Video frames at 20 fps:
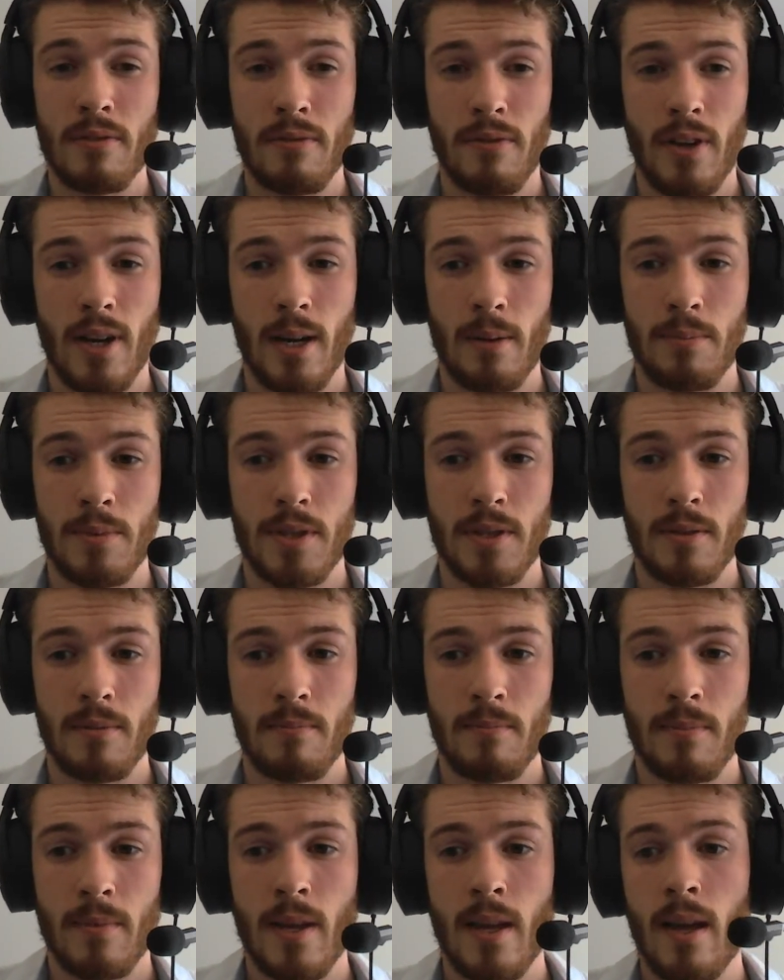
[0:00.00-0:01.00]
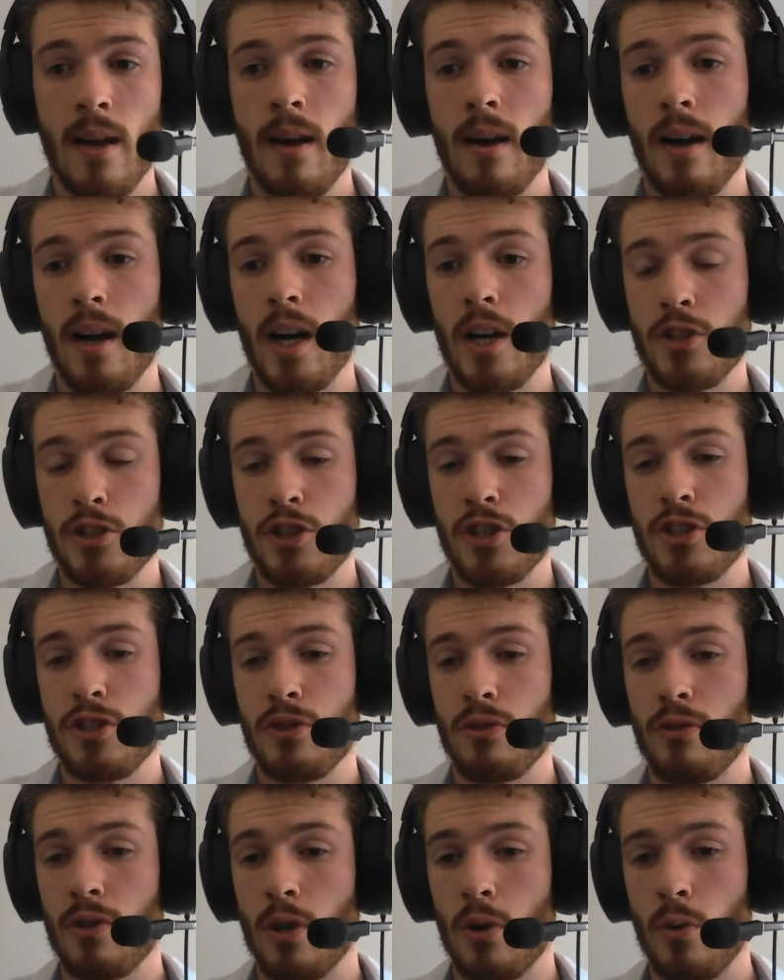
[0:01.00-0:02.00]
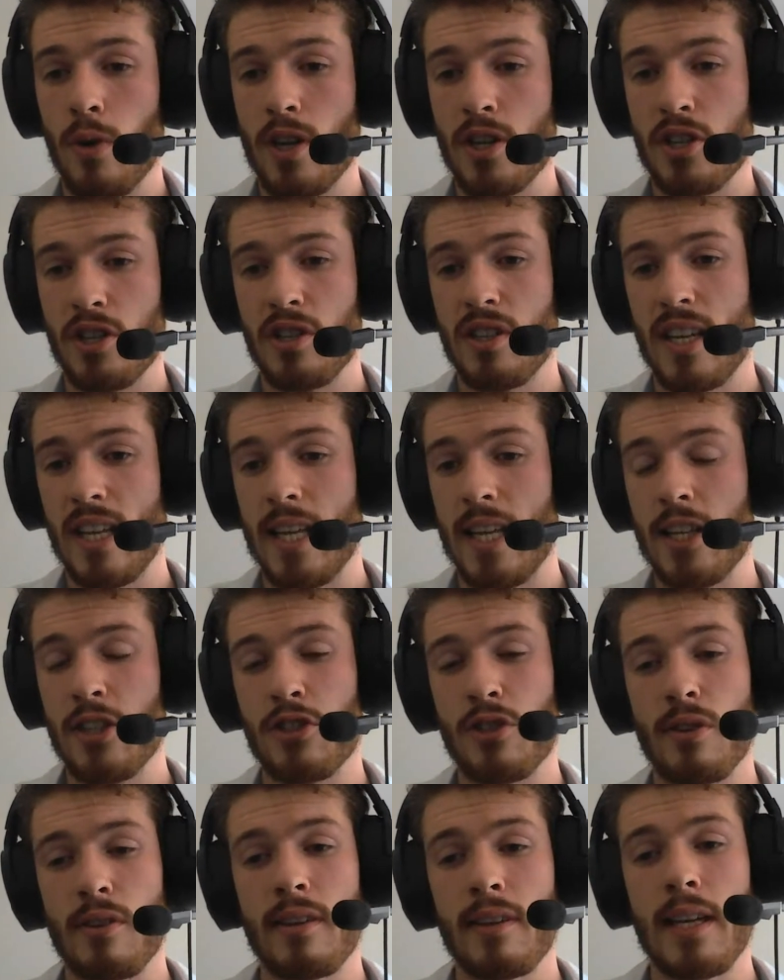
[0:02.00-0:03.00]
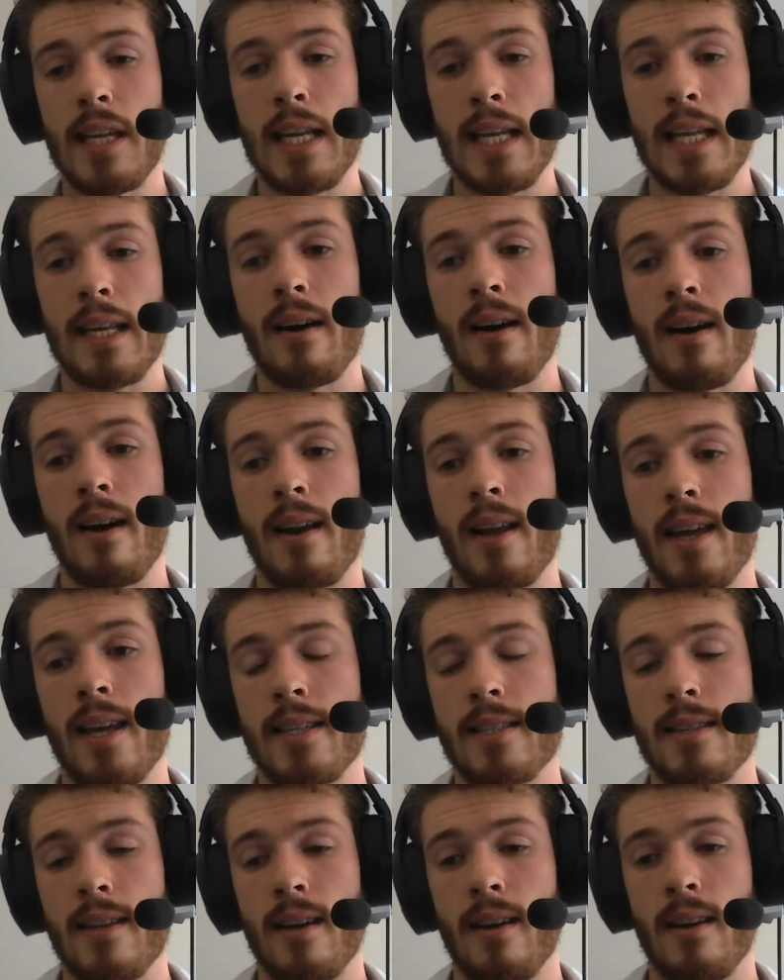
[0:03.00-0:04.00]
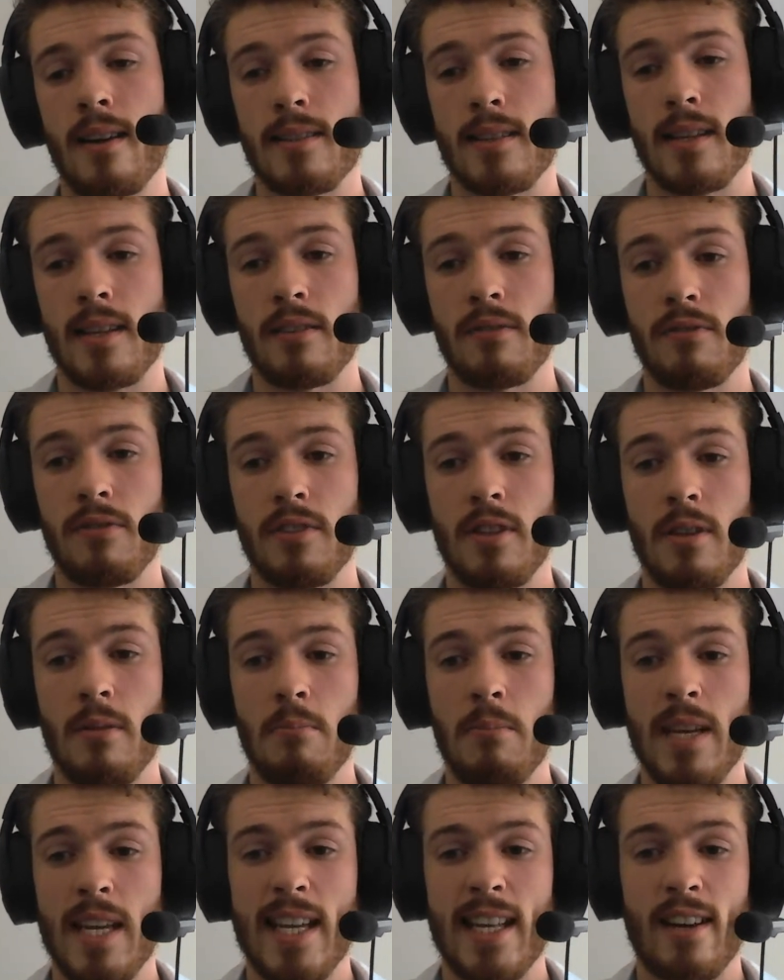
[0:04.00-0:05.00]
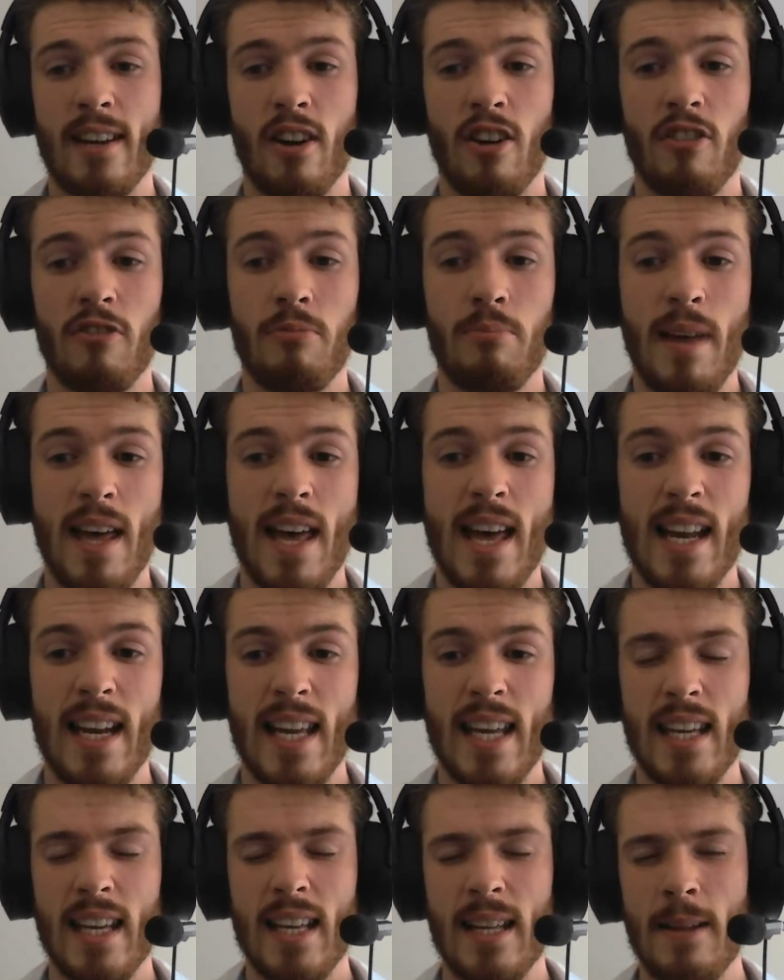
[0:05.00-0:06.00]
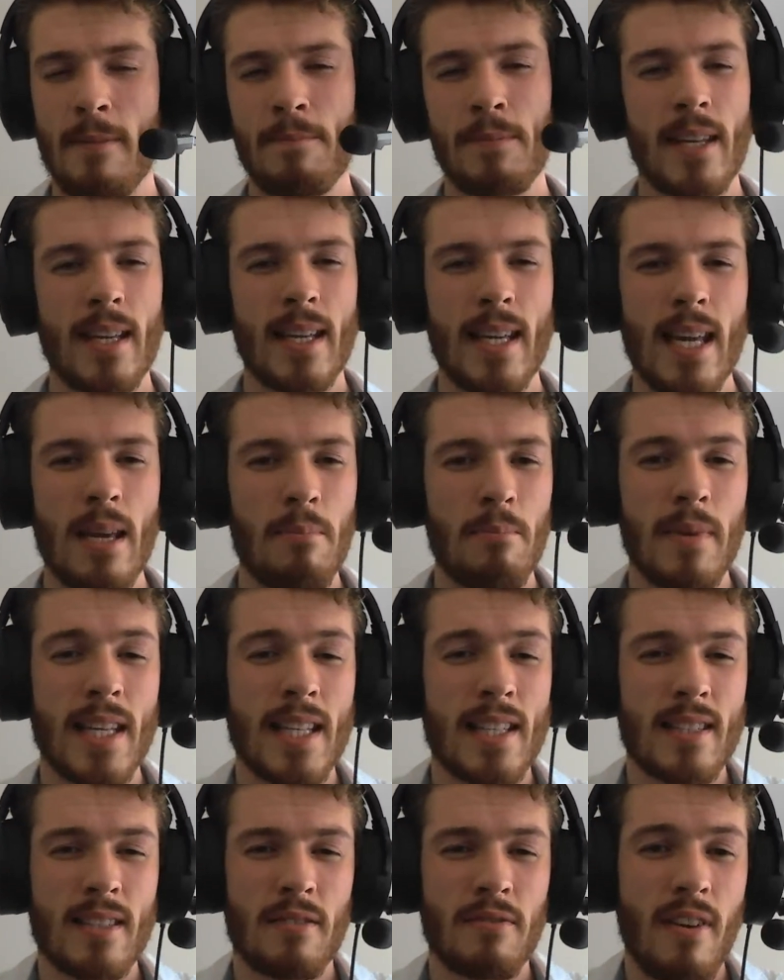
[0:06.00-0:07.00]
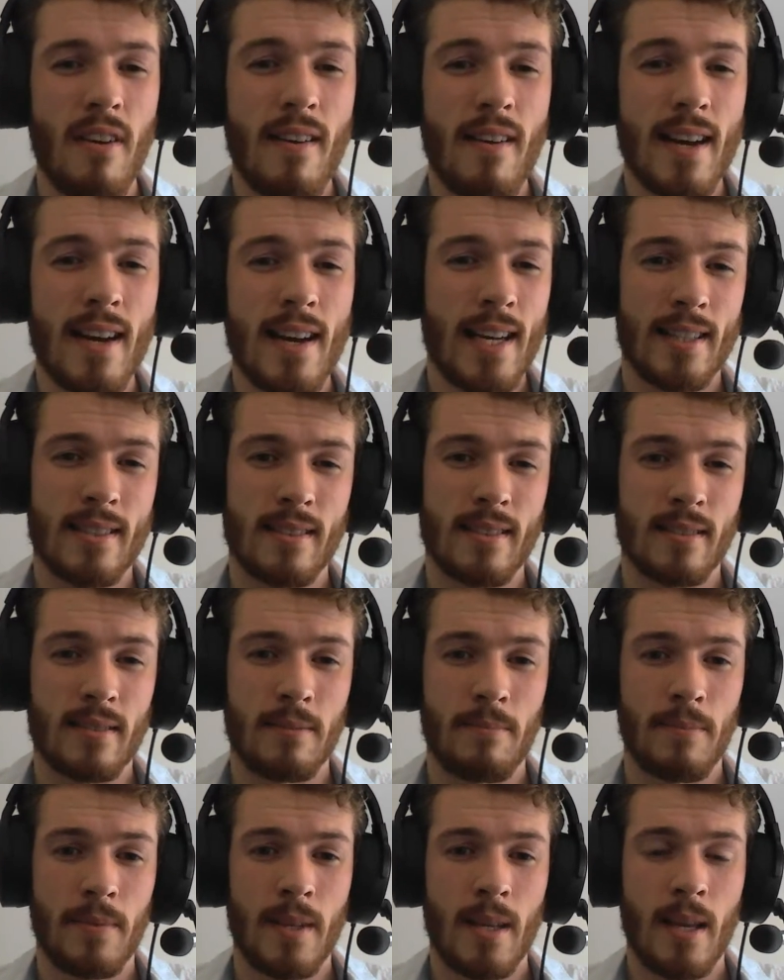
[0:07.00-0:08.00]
verbs. I just saw a question here. So Liliana is asking for the meaning of barely. It means very little.